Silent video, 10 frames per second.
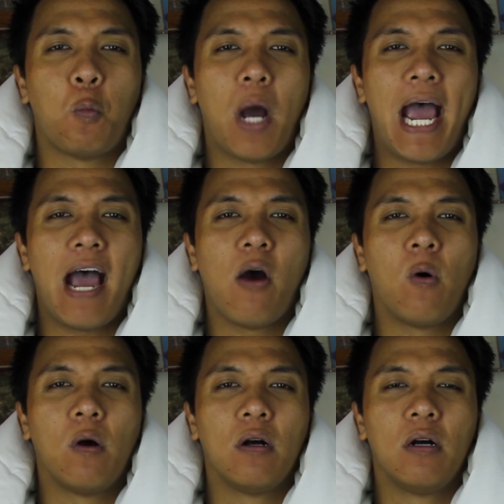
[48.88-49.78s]

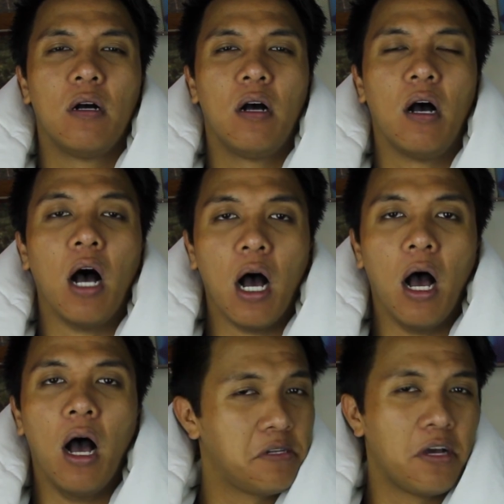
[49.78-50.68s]
Wow.
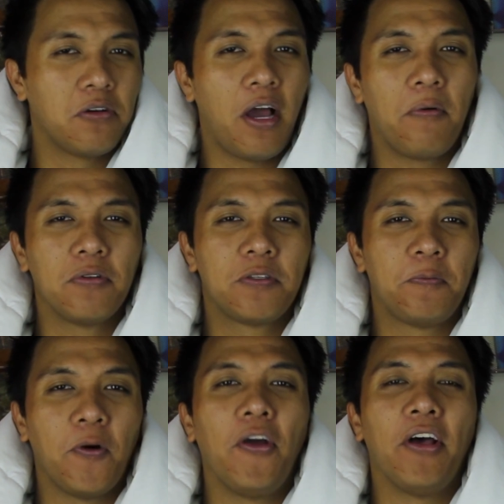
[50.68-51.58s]
Oh. No, I won't
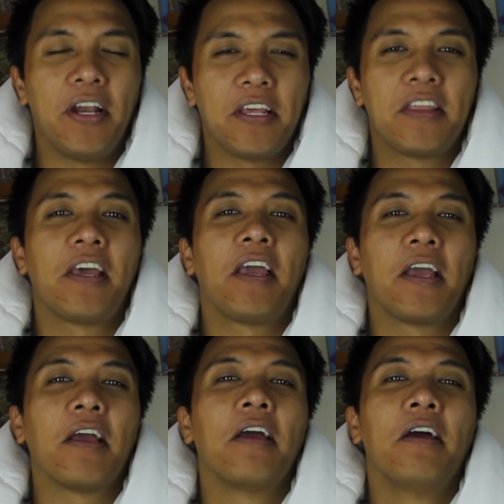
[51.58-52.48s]
spoil
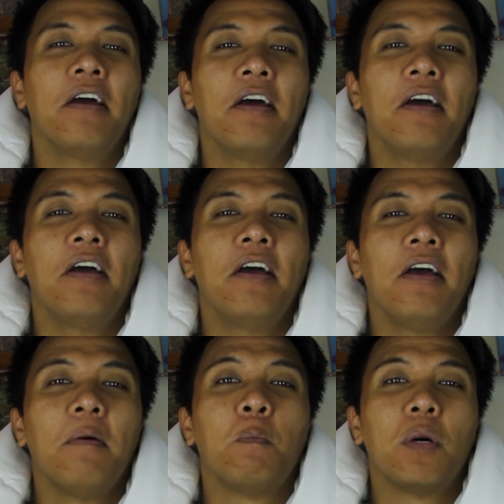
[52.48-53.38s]
anything,
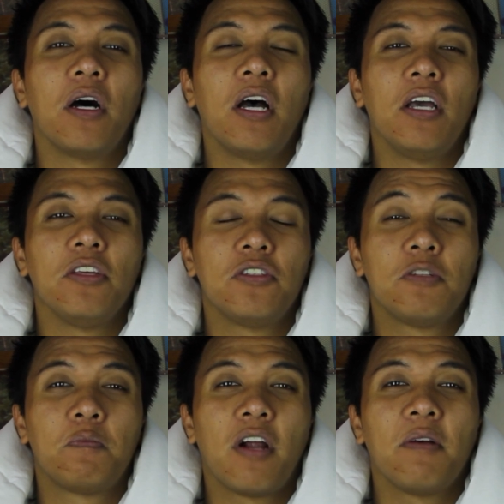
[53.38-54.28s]
but you
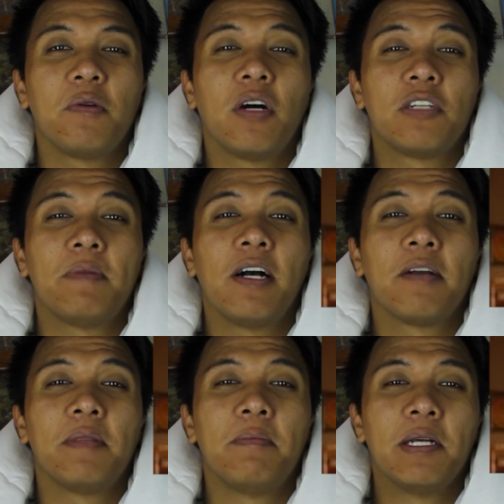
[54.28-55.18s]
should probably watch
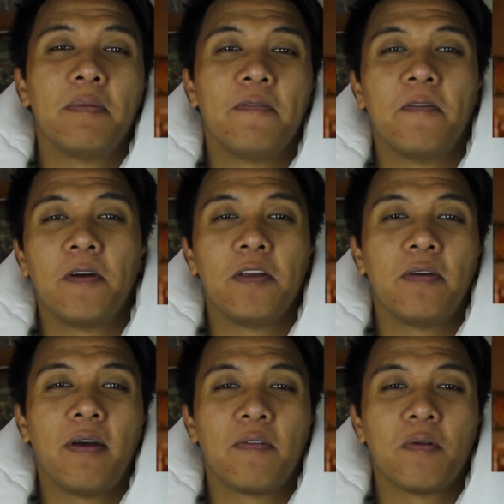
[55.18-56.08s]
Malcolm in the Middle before
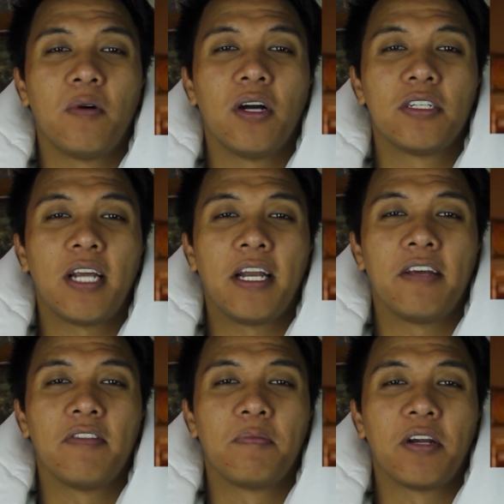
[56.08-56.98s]
you ever watch
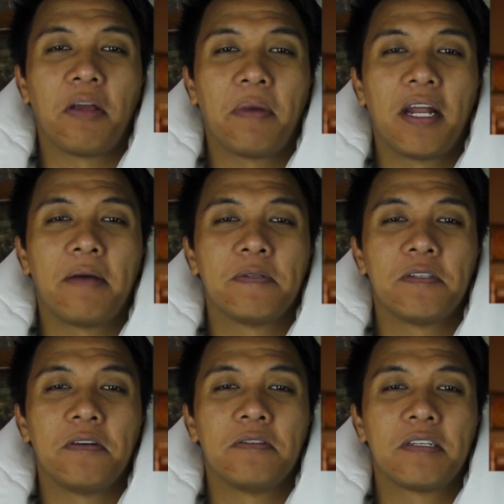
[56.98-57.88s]
any of the Breaking Bad
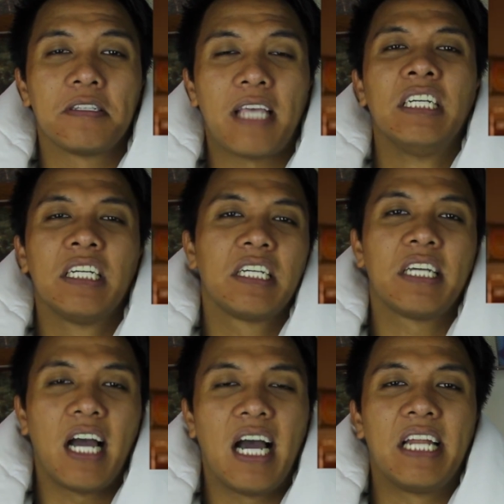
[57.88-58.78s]
episodes, because,
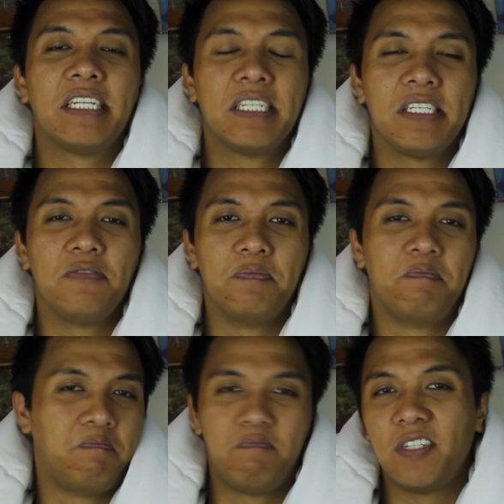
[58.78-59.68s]
God, you
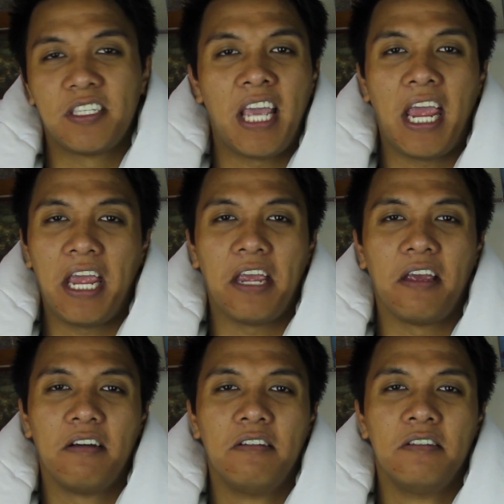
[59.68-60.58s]
just
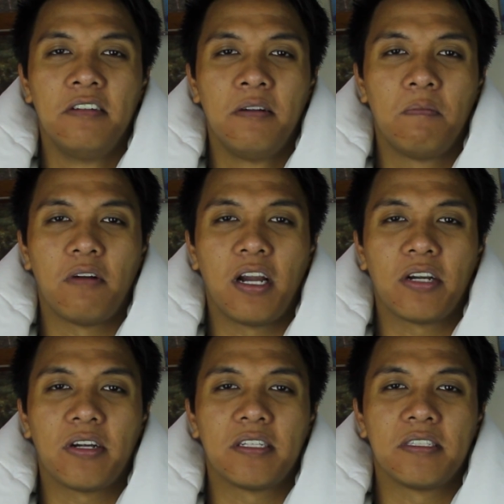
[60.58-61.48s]
hate
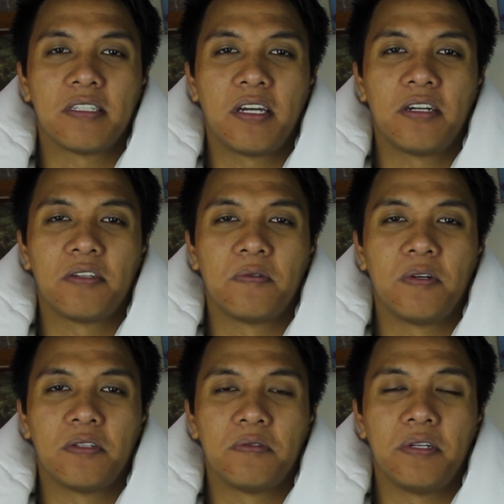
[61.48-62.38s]
Bryan Cranston's character,
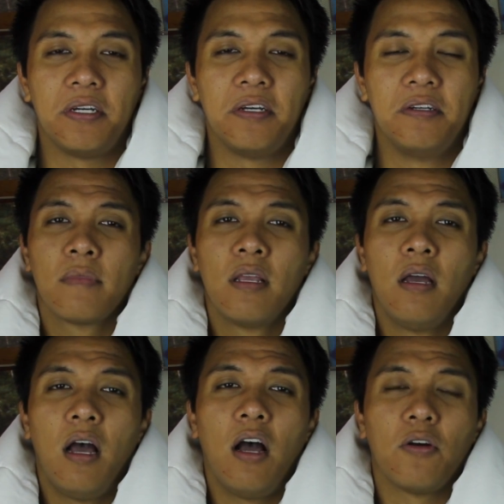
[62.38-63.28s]
Walter White.
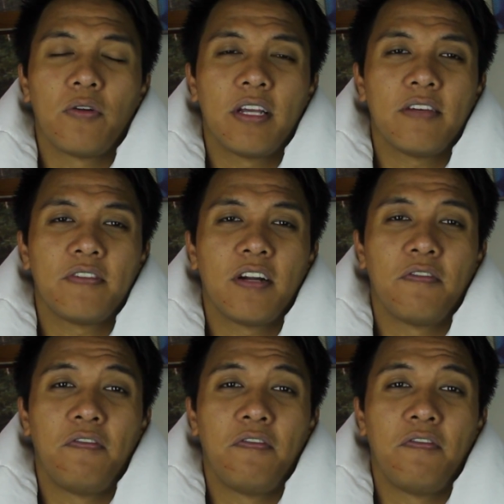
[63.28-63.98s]
Oh, Grand Theft Auto